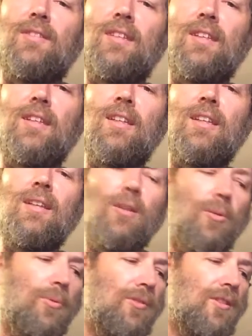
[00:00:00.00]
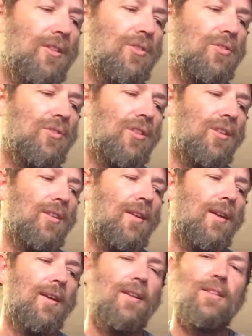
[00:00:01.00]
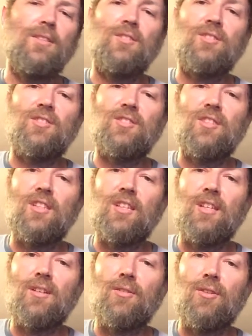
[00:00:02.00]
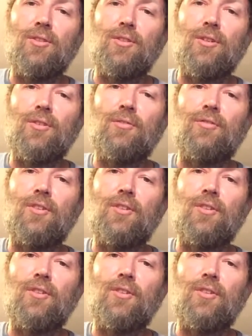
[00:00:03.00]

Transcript: D, open D string, C on the 3rd